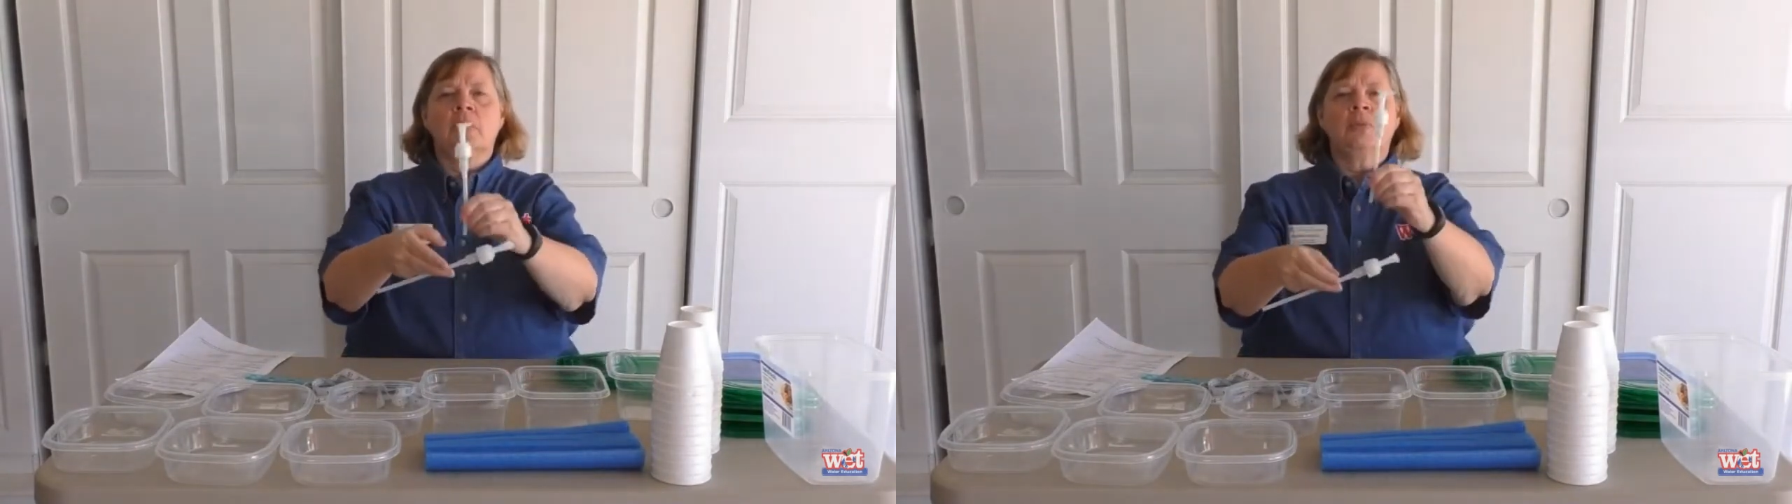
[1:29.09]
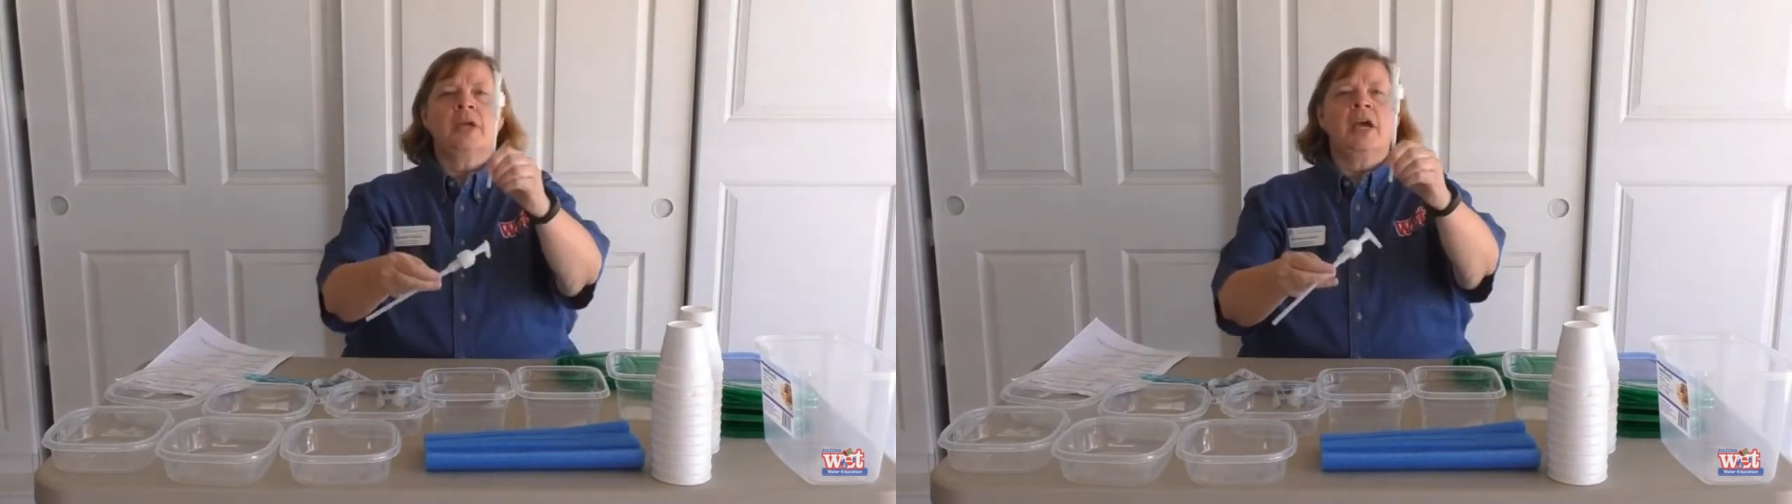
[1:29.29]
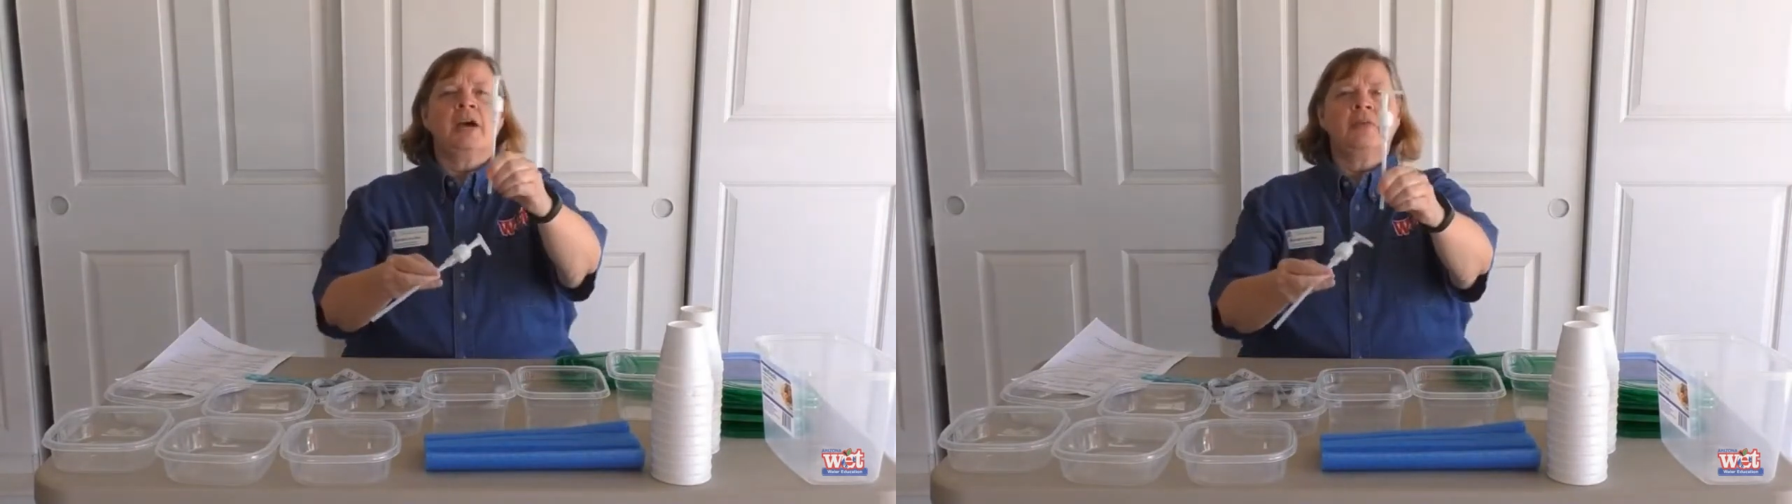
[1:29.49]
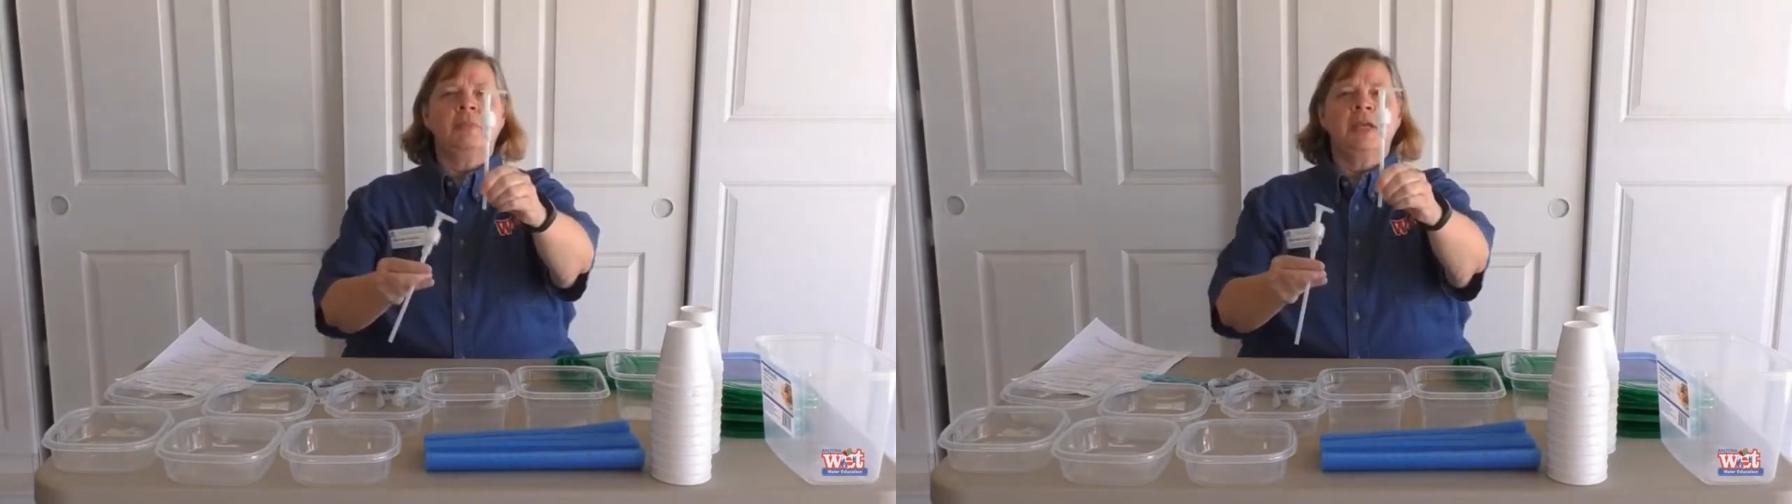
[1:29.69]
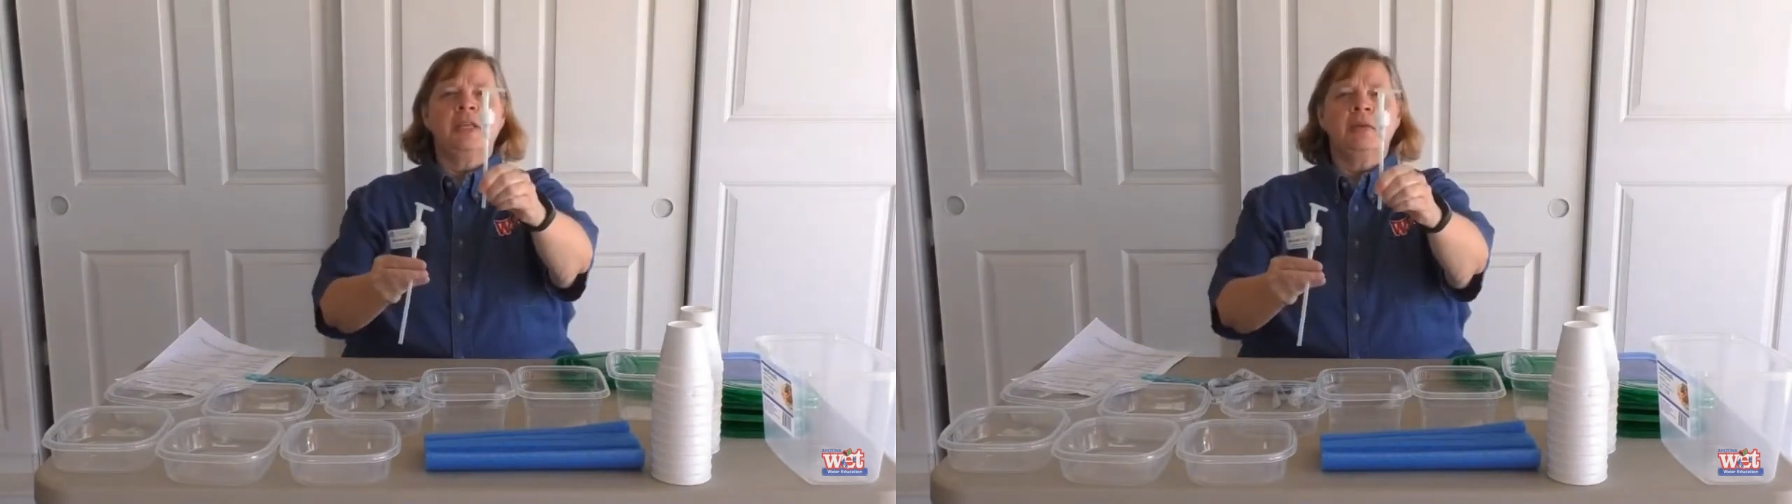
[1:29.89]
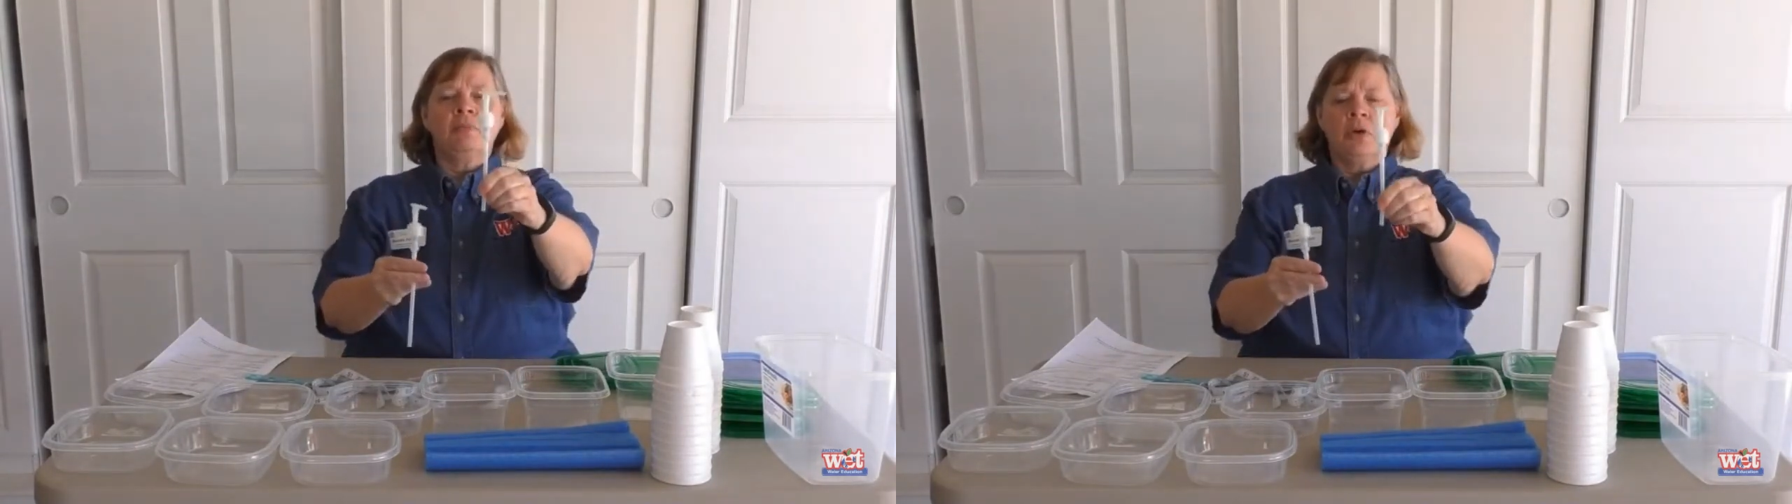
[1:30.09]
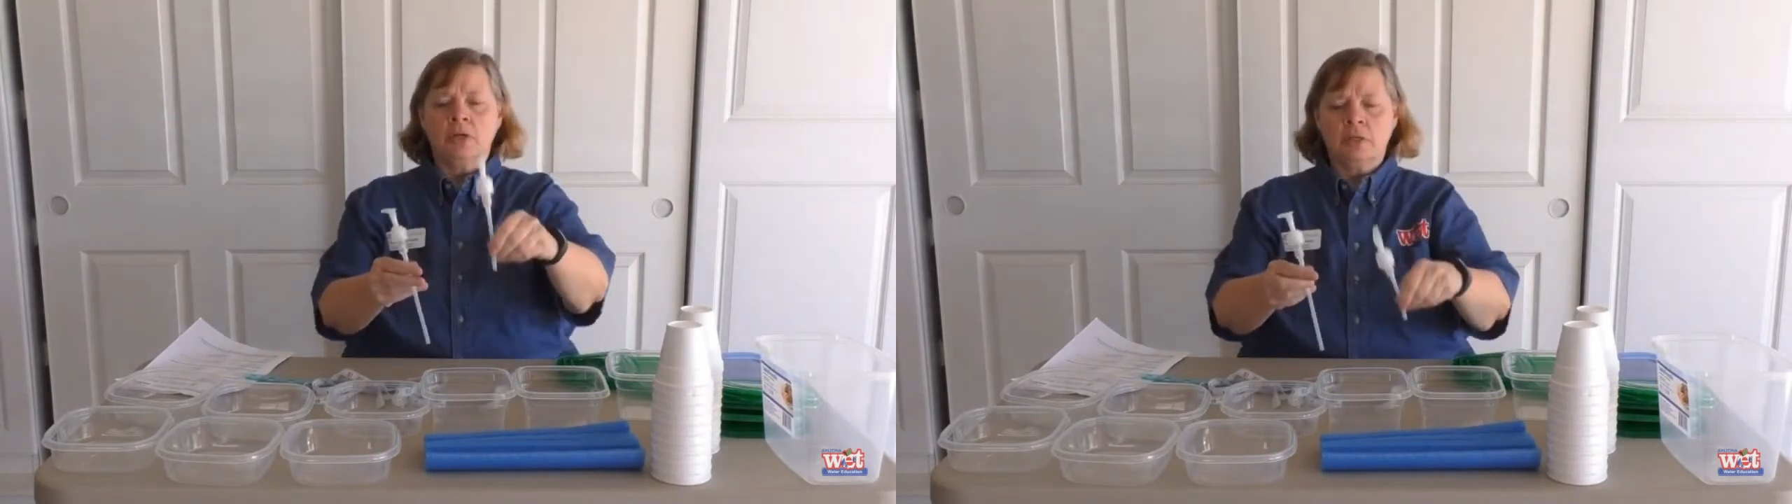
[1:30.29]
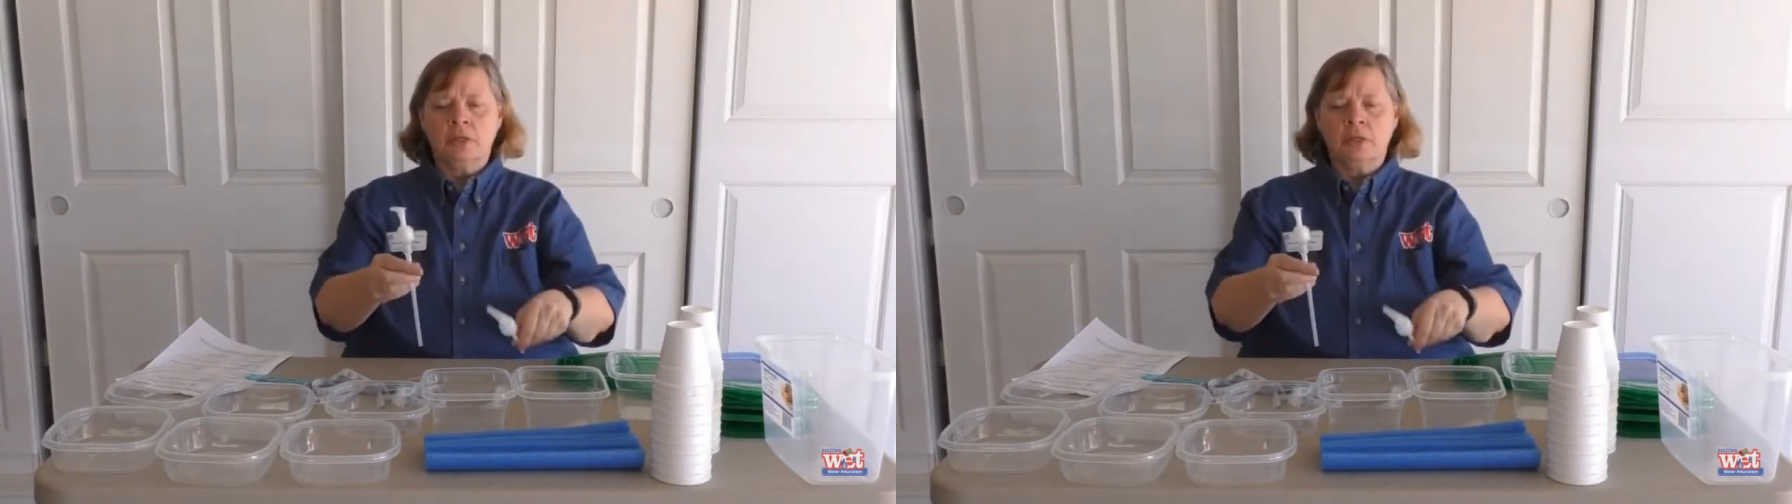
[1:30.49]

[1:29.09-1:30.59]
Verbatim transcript: we have a medium one,